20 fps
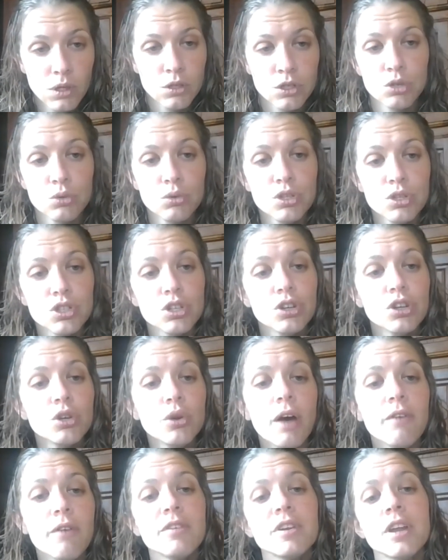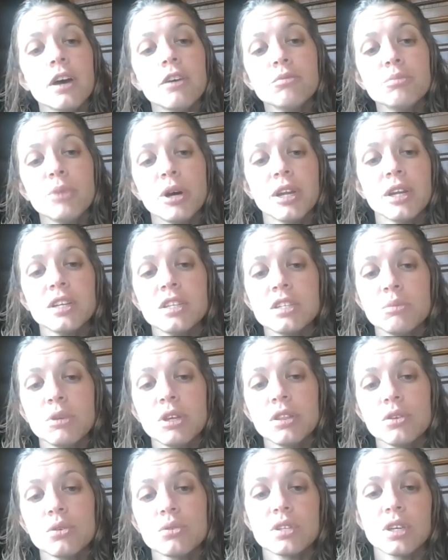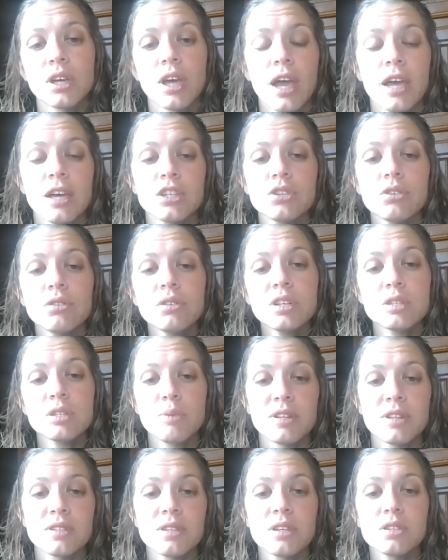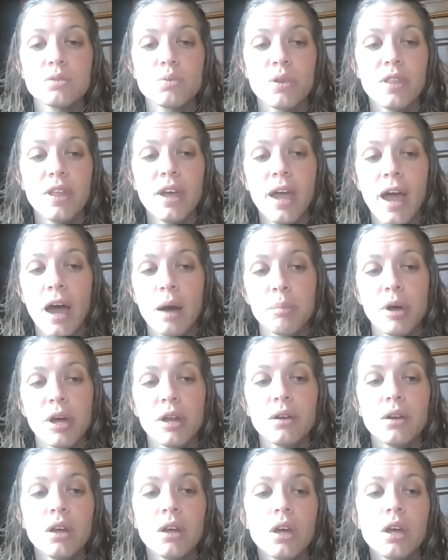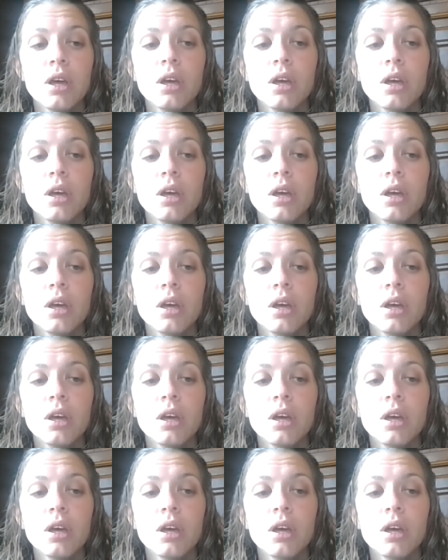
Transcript: To ensure you have enough money to meet those occasional expenses when they happen,